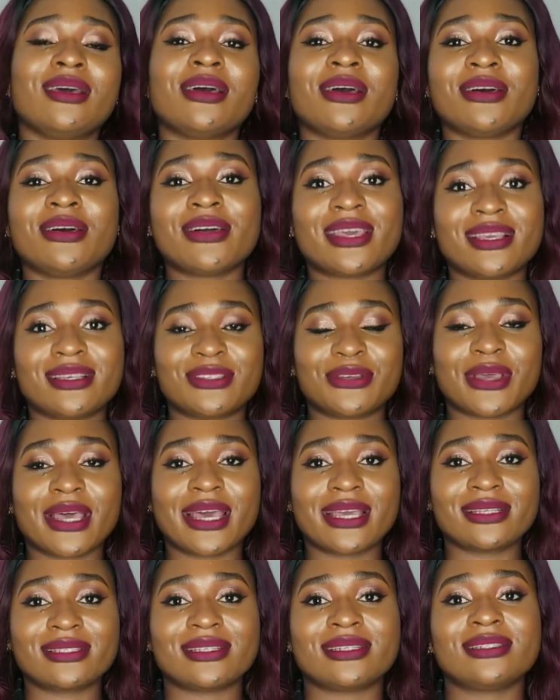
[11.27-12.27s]
Okay, so
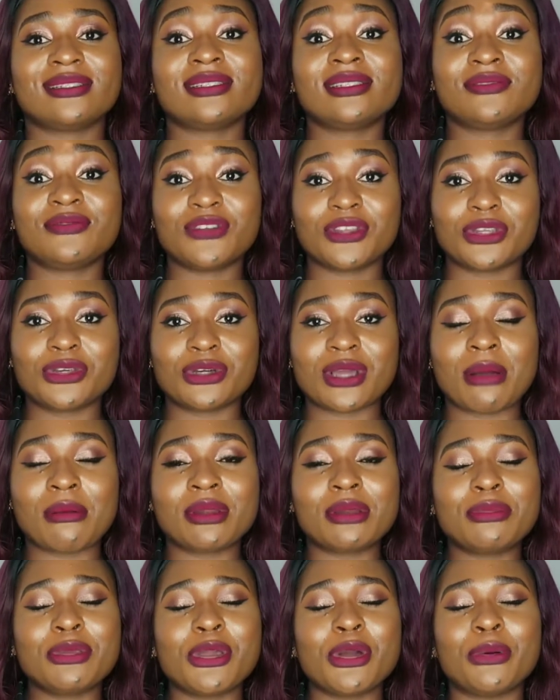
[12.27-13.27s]
guys, in this video I'm going
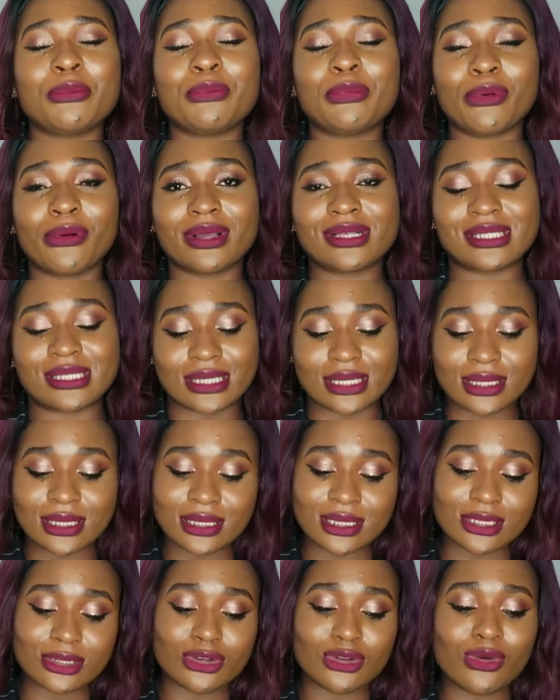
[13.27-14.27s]
to be unboxing
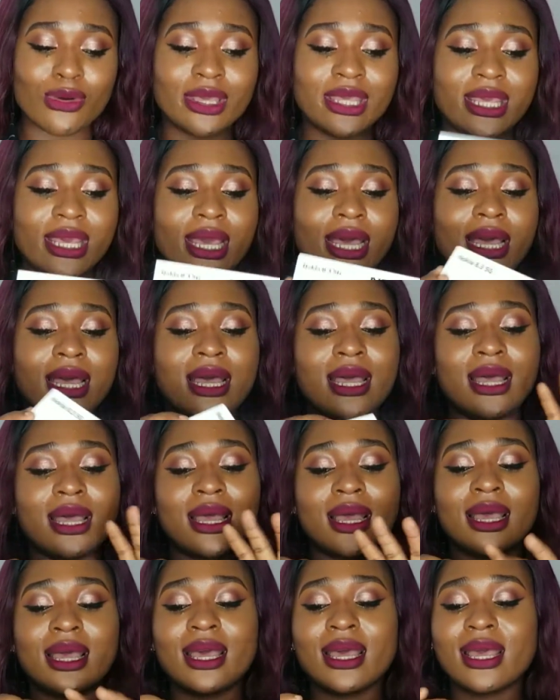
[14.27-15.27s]
the Nokia
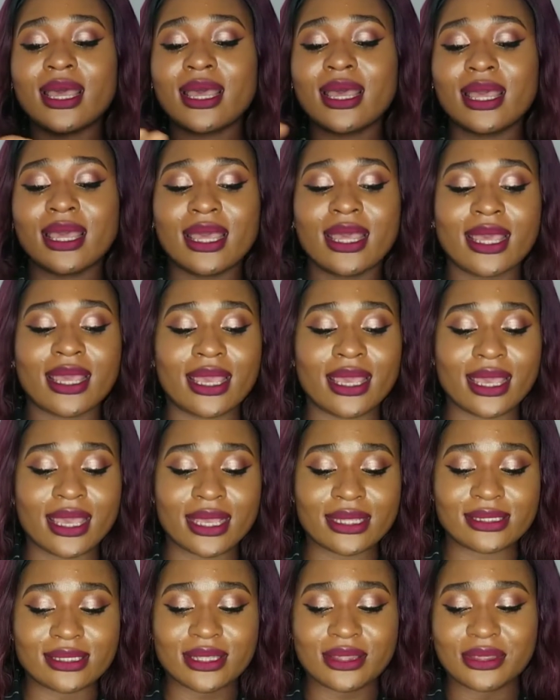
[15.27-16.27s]

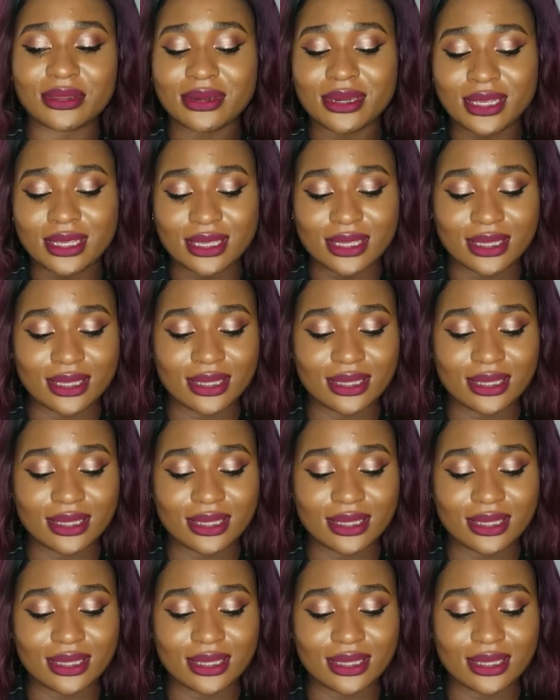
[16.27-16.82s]
8.3